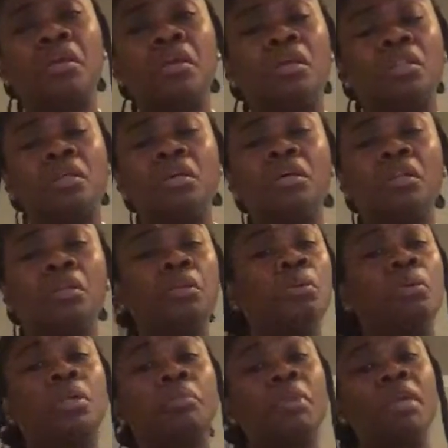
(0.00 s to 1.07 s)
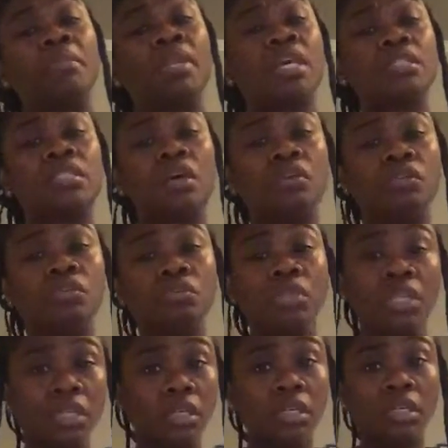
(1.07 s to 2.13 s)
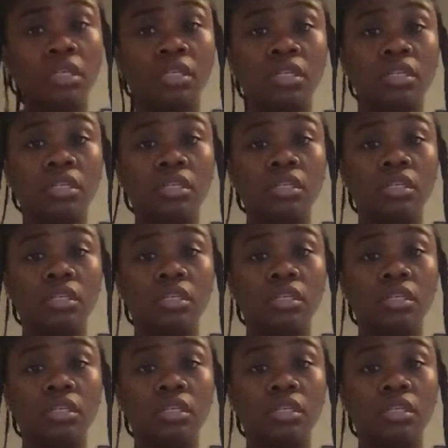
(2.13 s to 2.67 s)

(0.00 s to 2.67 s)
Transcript: and the good Lord, and maybe that's all you need, honey.